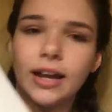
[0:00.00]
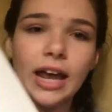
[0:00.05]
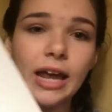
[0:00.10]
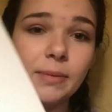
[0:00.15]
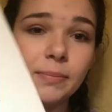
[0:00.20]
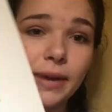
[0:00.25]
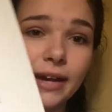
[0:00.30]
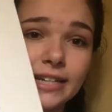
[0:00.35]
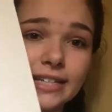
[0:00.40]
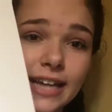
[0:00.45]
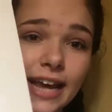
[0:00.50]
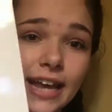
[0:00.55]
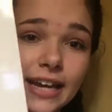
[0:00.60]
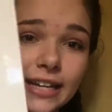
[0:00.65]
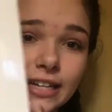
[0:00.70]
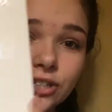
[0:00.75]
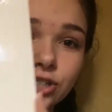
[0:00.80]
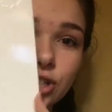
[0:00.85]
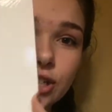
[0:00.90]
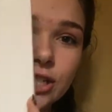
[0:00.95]
8 by 10
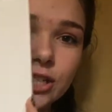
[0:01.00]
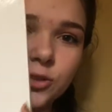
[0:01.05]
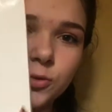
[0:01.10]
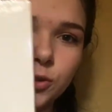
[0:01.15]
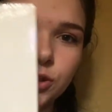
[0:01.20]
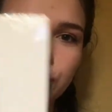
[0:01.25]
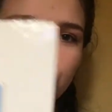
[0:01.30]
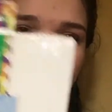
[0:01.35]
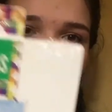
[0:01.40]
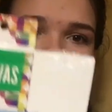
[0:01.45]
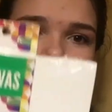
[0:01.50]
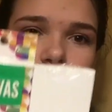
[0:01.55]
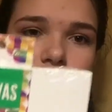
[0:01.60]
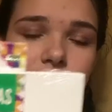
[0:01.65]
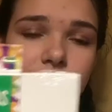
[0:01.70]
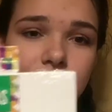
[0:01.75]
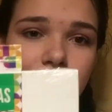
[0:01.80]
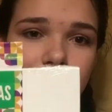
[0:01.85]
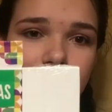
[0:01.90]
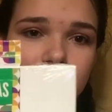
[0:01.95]
inches, which
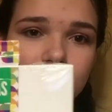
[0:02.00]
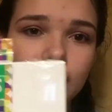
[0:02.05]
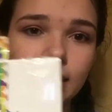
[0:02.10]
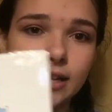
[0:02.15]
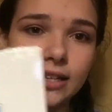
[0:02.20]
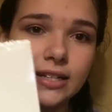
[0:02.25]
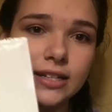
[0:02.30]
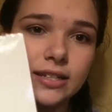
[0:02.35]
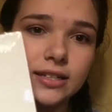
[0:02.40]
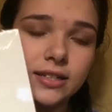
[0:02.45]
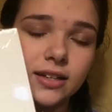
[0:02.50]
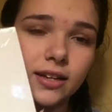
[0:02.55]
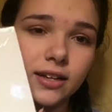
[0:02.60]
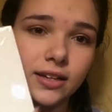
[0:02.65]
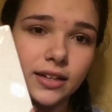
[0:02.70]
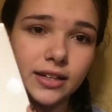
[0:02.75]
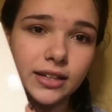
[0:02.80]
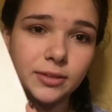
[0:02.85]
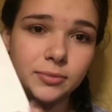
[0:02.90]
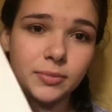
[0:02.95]
is a size
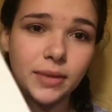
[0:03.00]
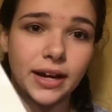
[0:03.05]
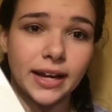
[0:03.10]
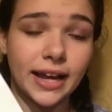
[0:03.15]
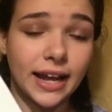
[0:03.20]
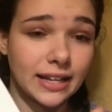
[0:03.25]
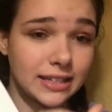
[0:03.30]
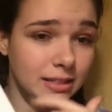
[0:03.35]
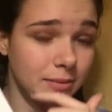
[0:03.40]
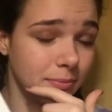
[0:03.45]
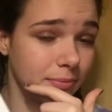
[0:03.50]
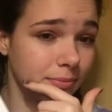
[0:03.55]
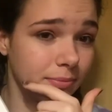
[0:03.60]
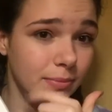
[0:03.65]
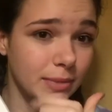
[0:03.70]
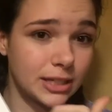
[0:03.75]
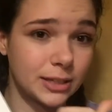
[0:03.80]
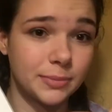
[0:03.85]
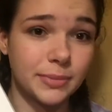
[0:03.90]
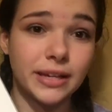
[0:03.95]
in my Canson
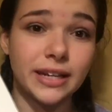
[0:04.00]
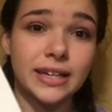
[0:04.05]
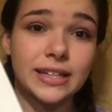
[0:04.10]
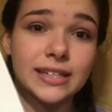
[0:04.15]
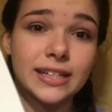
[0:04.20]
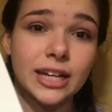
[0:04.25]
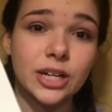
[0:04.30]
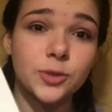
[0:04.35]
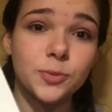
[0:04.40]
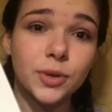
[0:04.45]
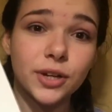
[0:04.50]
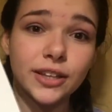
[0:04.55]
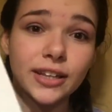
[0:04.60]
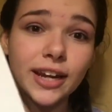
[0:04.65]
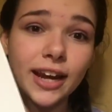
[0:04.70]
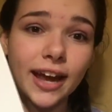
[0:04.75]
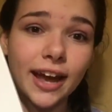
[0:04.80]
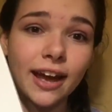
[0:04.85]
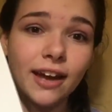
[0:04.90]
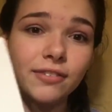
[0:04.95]
Mixed Media sketchbook that
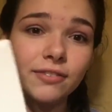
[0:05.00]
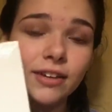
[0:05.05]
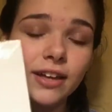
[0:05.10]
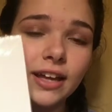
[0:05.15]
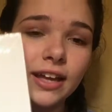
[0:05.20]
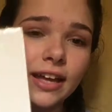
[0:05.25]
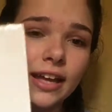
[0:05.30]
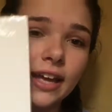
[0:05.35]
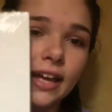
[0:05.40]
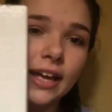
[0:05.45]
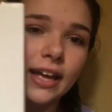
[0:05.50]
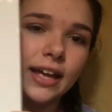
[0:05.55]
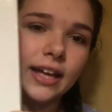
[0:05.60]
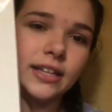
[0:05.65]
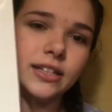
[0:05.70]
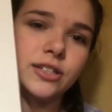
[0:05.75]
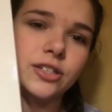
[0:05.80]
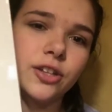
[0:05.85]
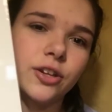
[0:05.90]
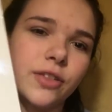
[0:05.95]
I have.
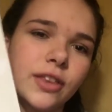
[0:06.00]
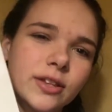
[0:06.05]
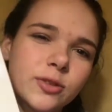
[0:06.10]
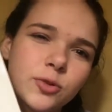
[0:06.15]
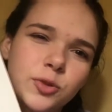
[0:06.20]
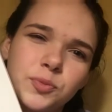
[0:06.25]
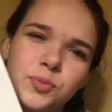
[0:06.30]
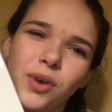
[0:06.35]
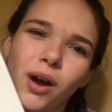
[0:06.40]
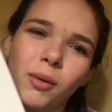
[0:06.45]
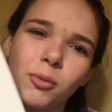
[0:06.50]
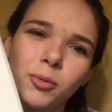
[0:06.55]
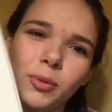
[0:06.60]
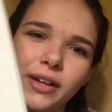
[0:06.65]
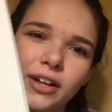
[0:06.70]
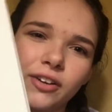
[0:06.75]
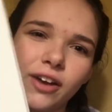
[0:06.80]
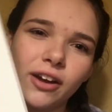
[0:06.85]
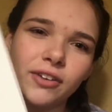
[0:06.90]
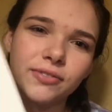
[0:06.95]
And so this was
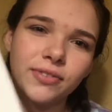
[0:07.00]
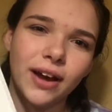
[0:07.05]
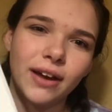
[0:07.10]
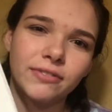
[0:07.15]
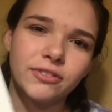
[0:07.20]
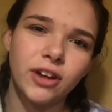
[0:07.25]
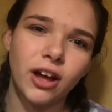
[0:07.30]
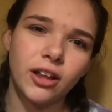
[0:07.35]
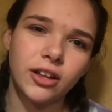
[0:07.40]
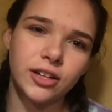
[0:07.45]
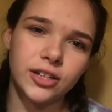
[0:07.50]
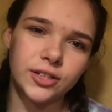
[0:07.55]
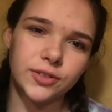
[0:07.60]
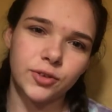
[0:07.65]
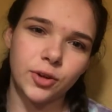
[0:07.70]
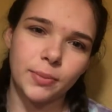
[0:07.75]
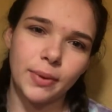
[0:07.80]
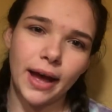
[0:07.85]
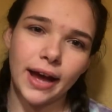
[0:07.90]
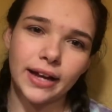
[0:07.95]
probably around $5
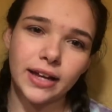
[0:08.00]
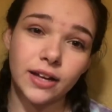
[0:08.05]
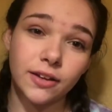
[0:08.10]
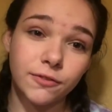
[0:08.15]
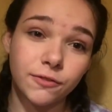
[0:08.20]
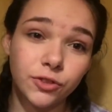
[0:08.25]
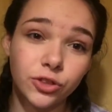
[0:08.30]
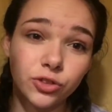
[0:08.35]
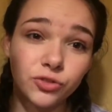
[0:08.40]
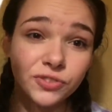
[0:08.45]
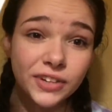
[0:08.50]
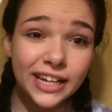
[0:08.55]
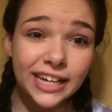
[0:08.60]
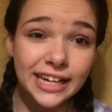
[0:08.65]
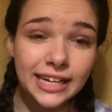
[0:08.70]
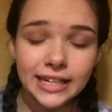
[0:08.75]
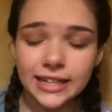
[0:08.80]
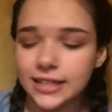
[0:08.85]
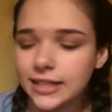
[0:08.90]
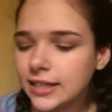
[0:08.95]
for a pack of
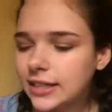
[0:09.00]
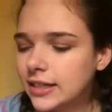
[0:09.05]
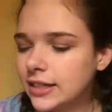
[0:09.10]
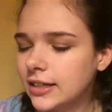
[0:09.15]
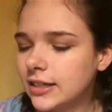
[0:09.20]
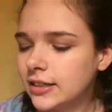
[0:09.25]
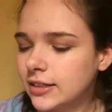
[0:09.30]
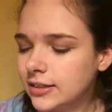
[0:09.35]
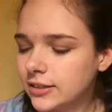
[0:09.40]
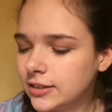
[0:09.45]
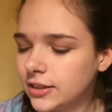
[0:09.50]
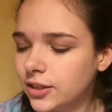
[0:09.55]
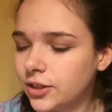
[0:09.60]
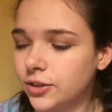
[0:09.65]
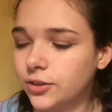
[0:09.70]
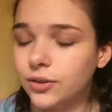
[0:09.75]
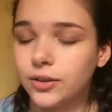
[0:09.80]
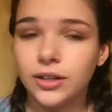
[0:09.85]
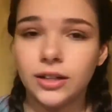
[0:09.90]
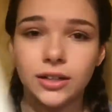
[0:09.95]
3.
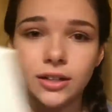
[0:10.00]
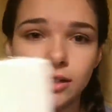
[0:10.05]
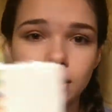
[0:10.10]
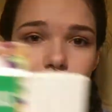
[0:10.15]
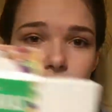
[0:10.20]
So,